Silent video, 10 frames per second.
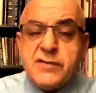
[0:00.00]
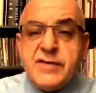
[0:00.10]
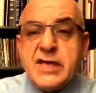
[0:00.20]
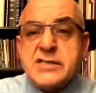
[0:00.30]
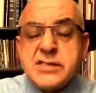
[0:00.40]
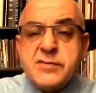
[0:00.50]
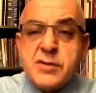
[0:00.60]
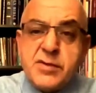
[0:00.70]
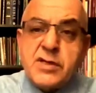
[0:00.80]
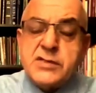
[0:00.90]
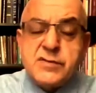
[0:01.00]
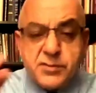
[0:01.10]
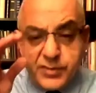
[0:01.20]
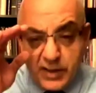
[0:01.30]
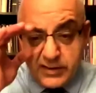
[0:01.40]
we accept it because we are
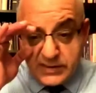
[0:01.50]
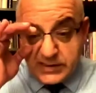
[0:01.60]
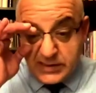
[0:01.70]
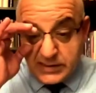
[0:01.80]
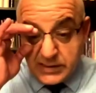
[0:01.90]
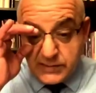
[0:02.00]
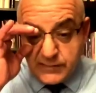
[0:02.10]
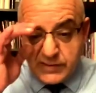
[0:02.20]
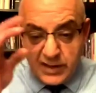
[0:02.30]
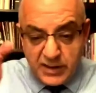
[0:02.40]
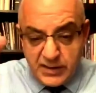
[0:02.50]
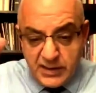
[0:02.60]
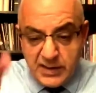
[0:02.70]
brothers, sisters with our